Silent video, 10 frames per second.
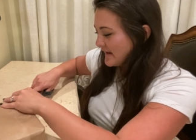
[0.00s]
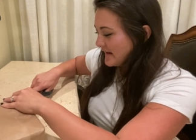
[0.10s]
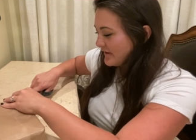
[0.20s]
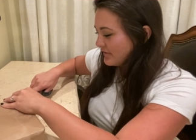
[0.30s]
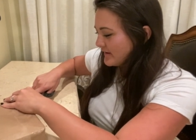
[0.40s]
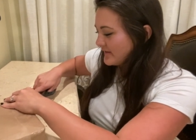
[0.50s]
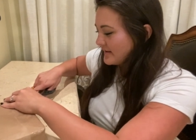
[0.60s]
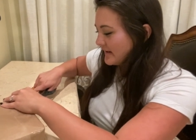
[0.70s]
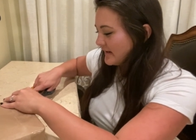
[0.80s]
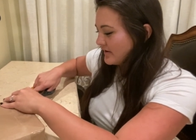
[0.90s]
And over at the
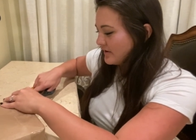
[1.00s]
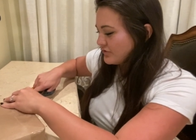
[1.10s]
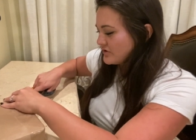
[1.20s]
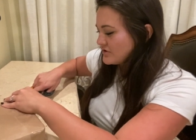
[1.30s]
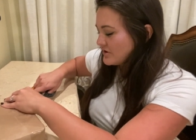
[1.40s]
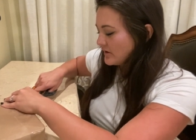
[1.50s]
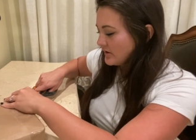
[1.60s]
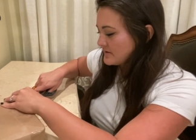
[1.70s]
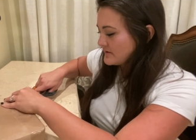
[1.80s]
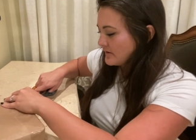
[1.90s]
Tiny Cauldron, she
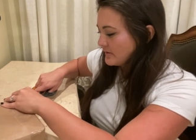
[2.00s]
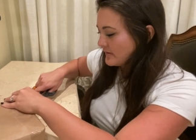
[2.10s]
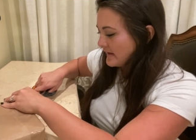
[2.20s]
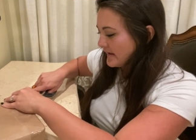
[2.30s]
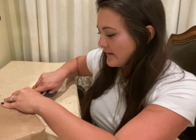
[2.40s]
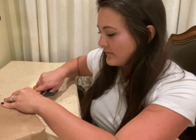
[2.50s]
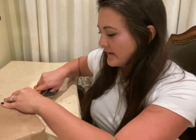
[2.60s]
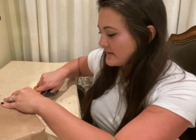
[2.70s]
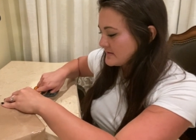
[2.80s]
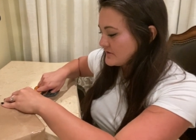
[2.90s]
also, they have
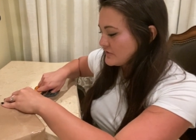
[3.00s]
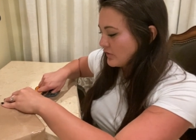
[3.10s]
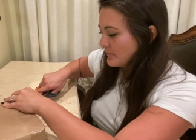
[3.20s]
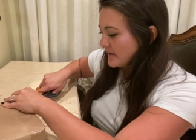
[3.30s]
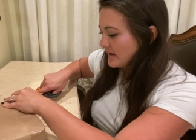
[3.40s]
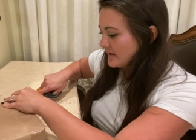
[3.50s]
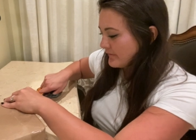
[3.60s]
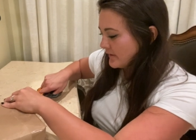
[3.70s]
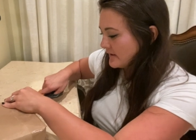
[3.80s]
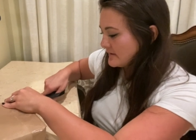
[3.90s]
like so many
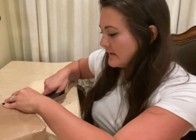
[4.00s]
different